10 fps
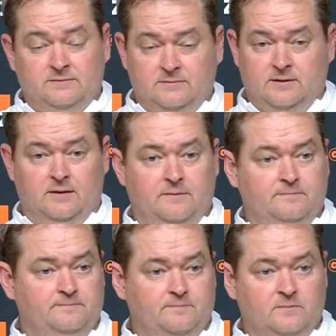
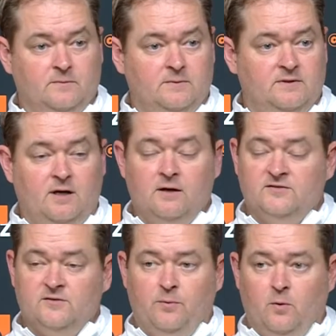Ton of
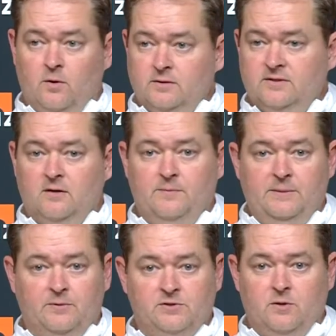support, ton of
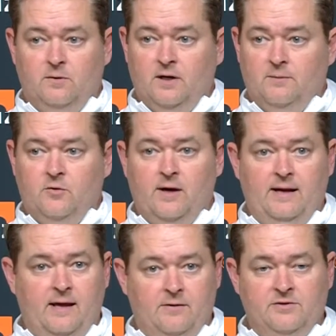people showing up, great
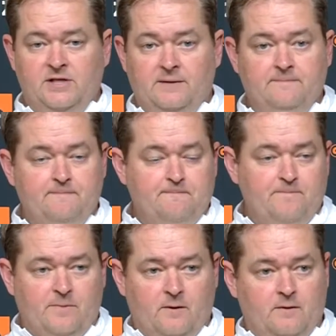energy
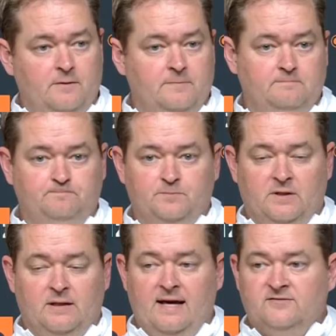the
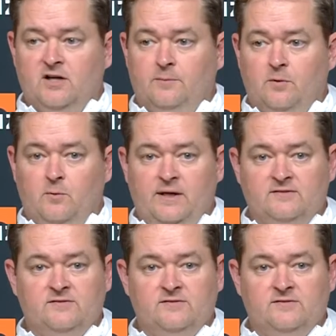last couple of weeks.